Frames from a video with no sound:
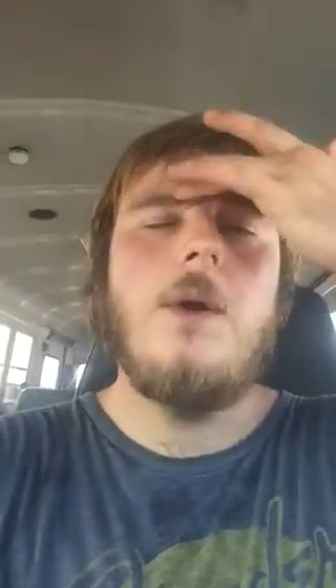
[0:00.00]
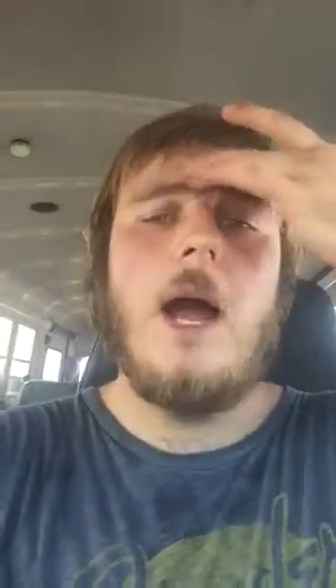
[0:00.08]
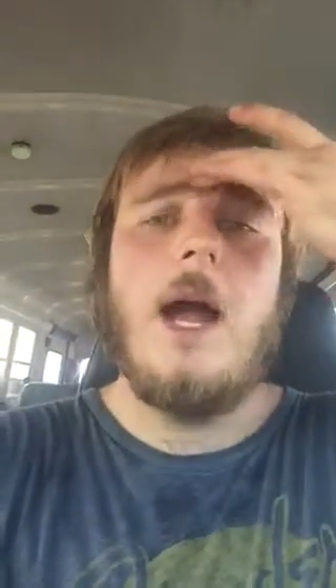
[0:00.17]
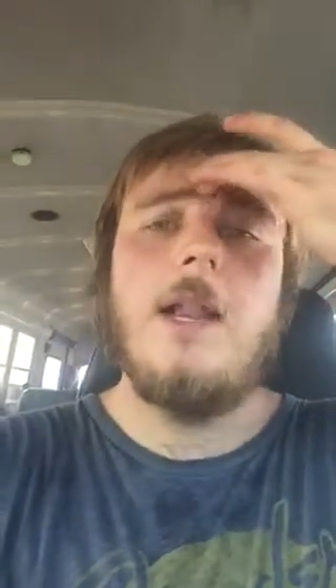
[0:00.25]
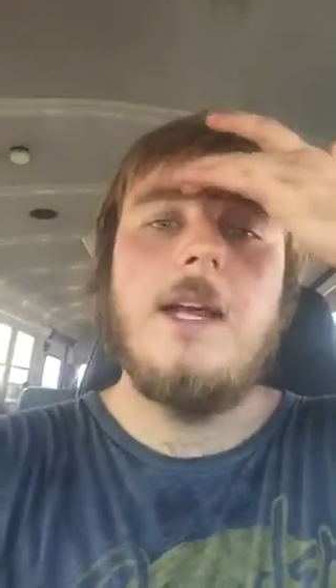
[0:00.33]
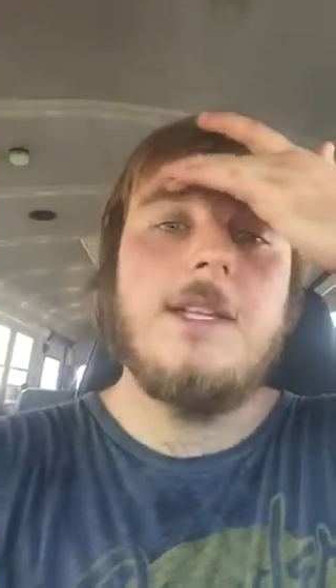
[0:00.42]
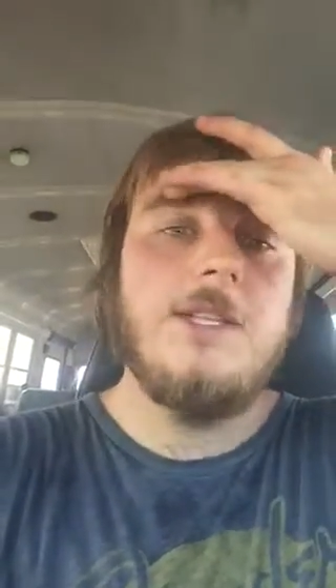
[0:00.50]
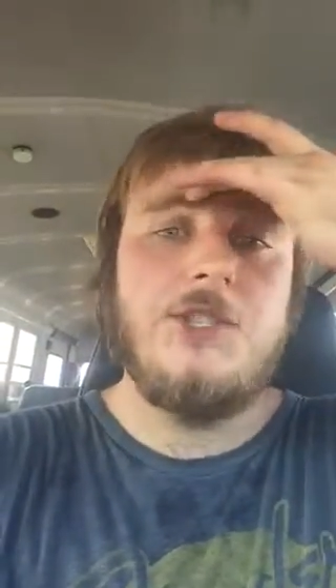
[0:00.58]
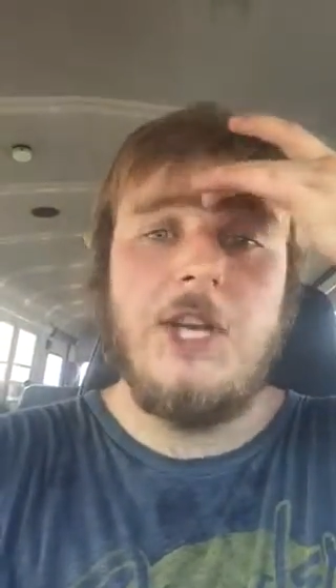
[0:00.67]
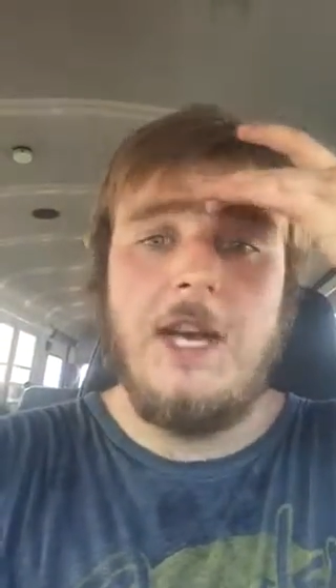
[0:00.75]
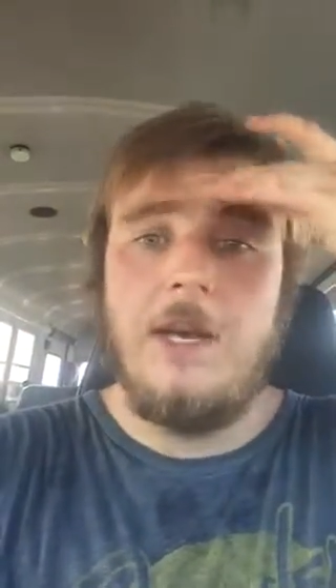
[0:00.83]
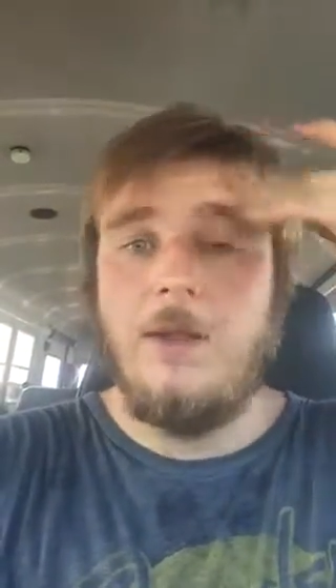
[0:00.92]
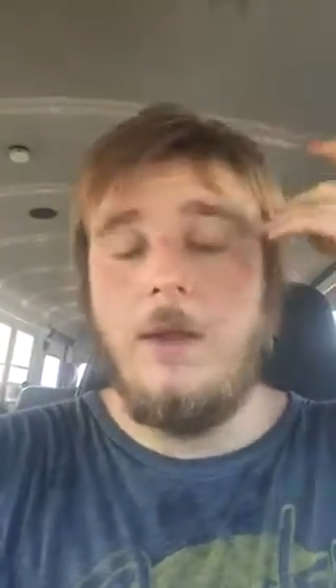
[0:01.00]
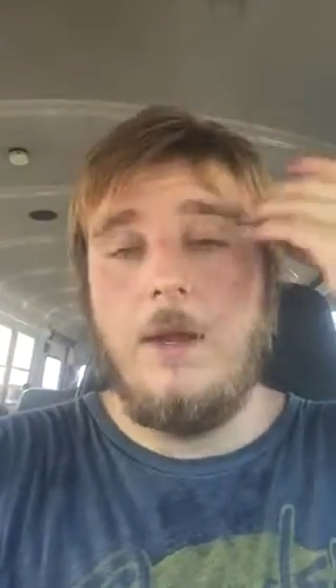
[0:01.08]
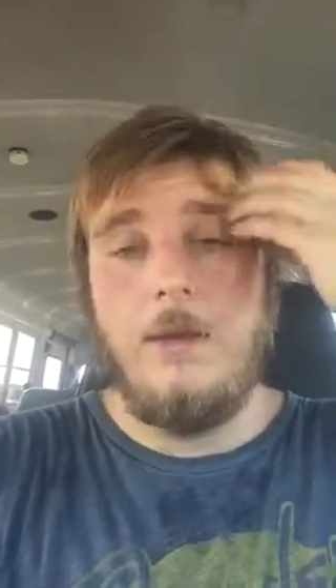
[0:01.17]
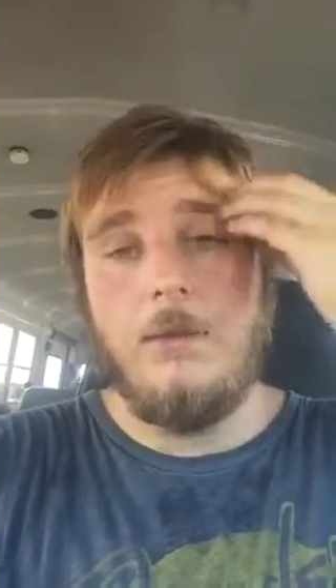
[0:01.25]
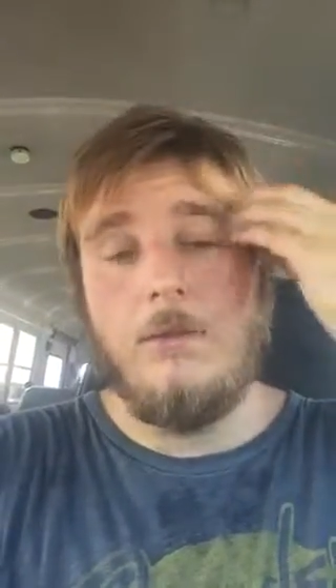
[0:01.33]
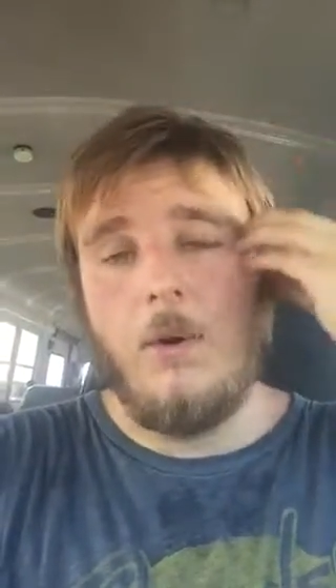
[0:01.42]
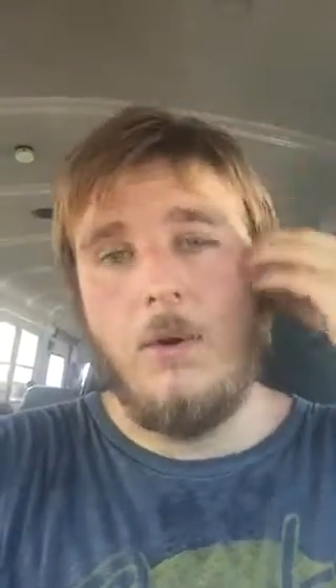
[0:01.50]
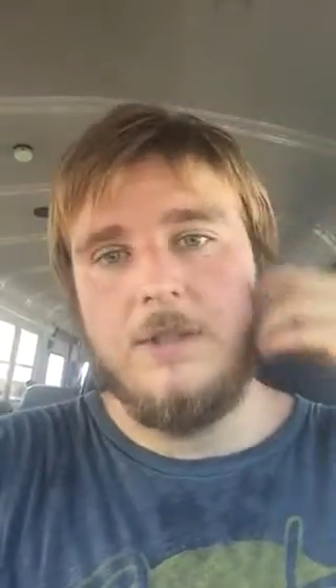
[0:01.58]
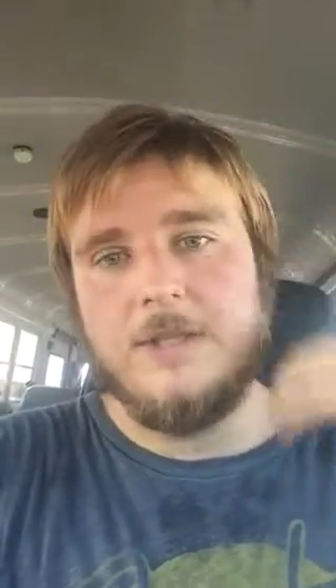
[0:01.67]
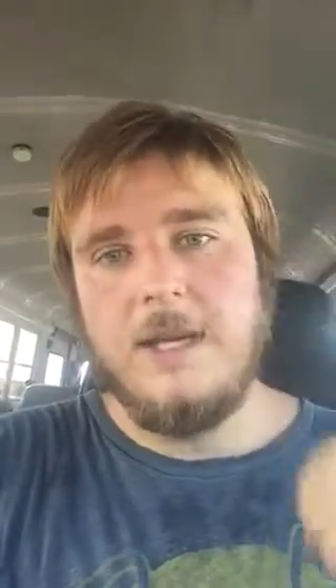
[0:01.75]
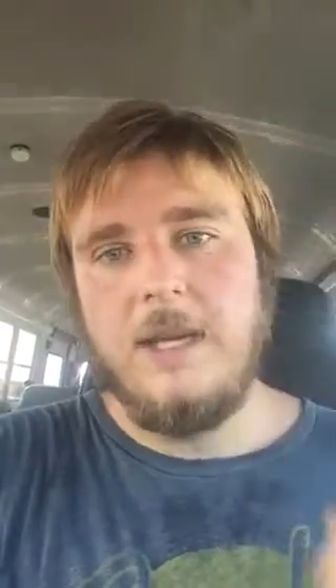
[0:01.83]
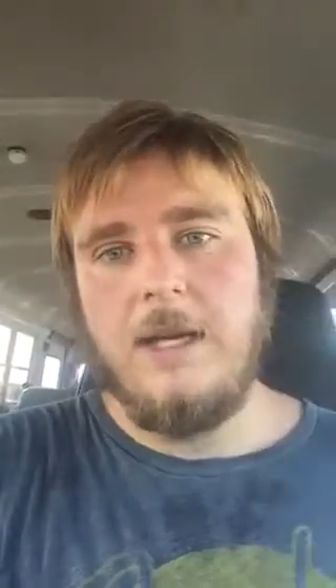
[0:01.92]
like to chant in throat
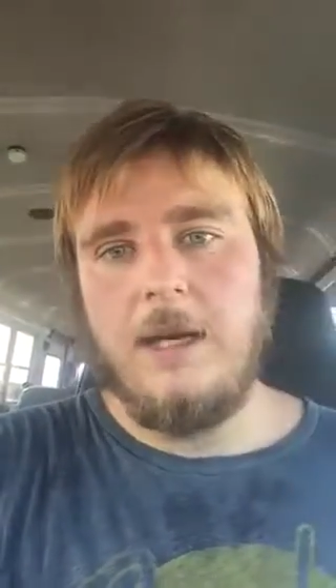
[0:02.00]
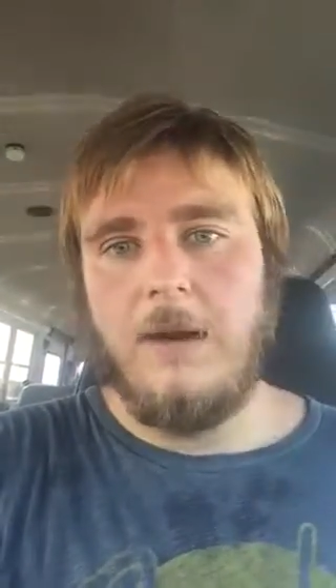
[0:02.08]
singing.